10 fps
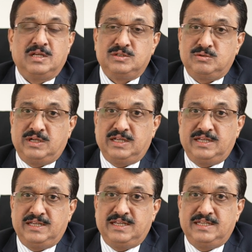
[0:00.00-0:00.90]
today
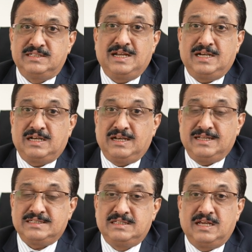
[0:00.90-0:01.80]
is at
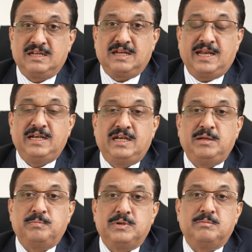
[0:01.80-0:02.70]
less than
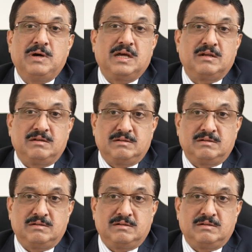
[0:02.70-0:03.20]
90 per barrel.